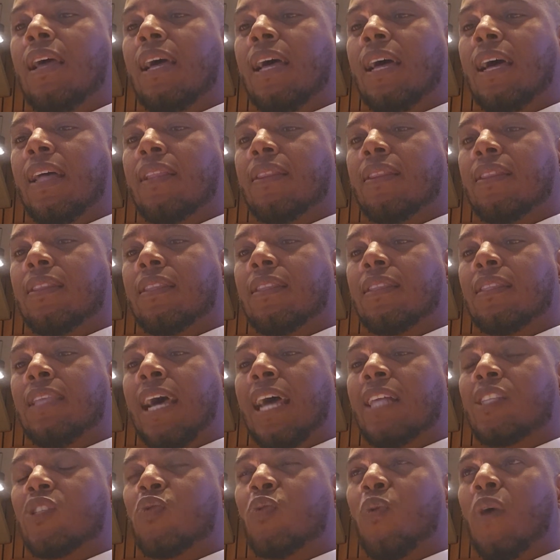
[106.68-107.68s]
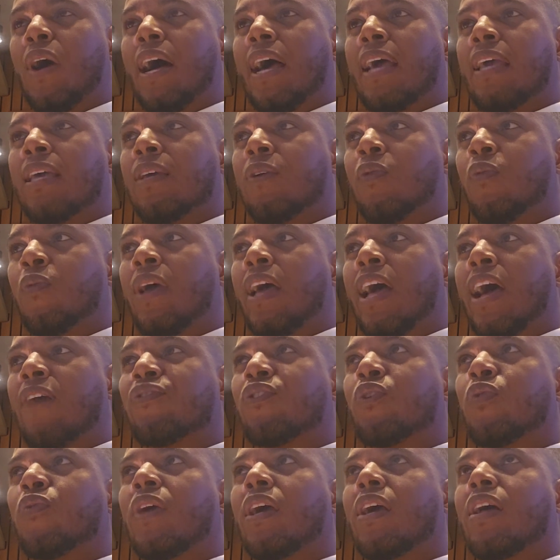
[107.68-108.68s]
And that's why we have
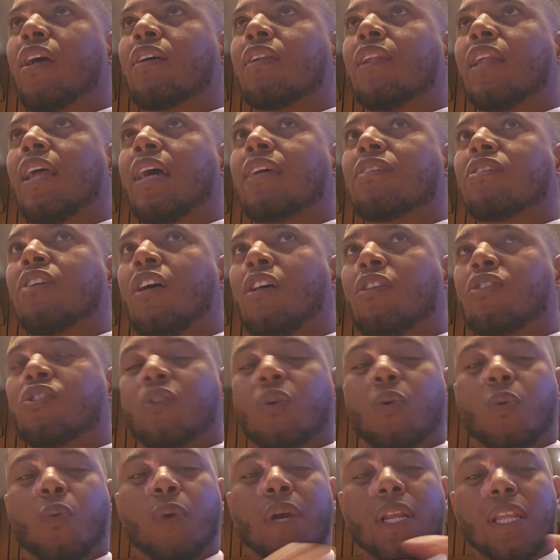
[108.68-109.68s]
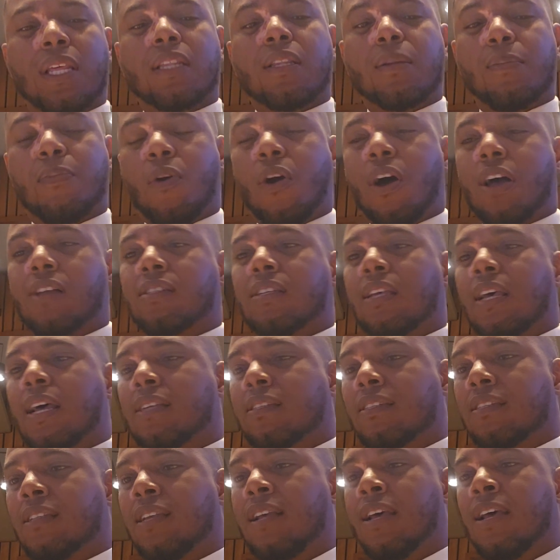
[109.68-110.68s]
to recognize also within the
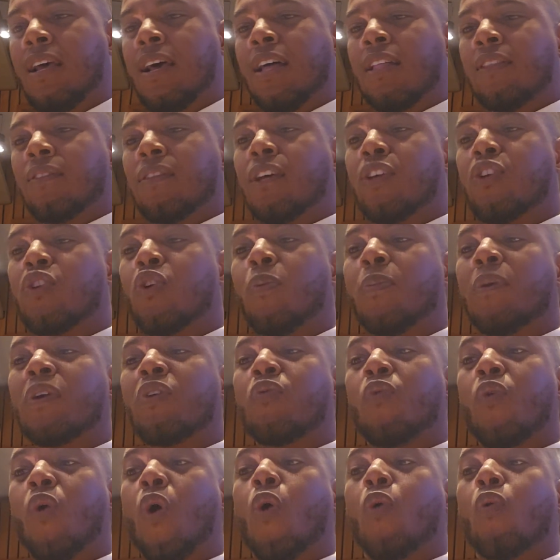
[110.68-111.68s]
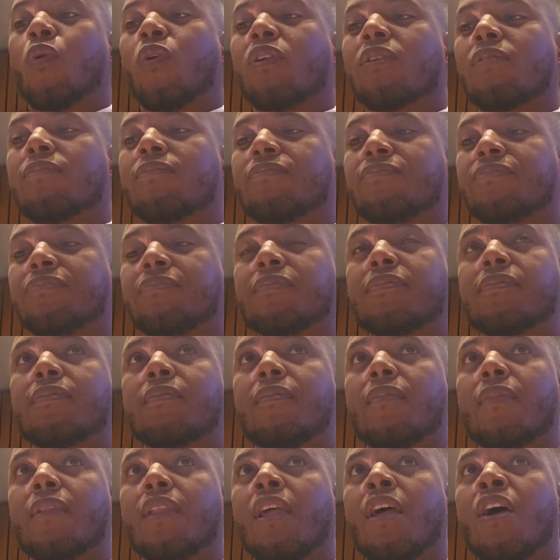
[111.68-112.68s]
process the human role
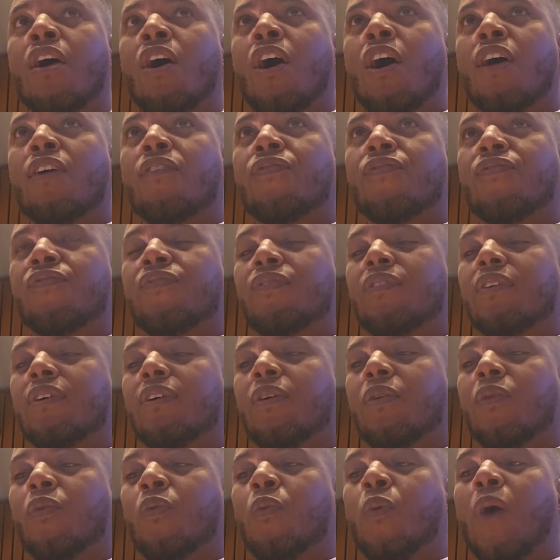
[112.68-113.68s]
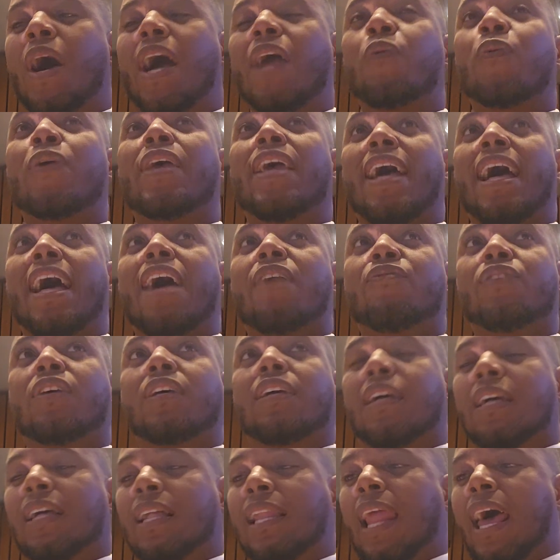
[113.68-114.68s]
of why we have the
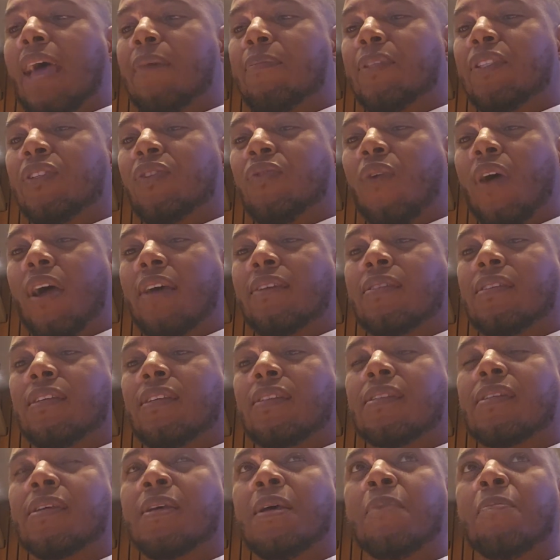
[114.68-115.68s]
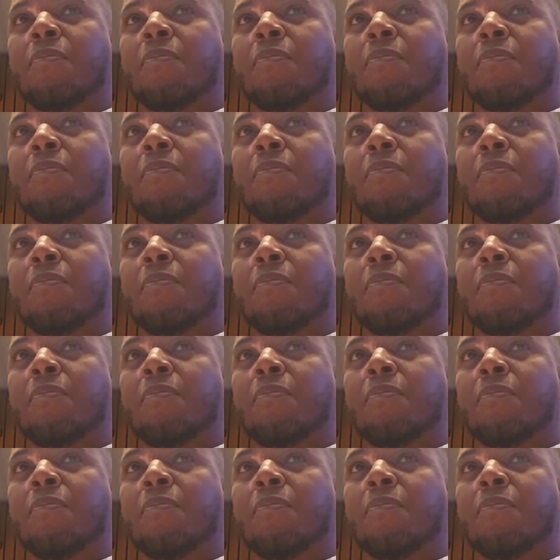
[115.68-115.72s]
climate crisis,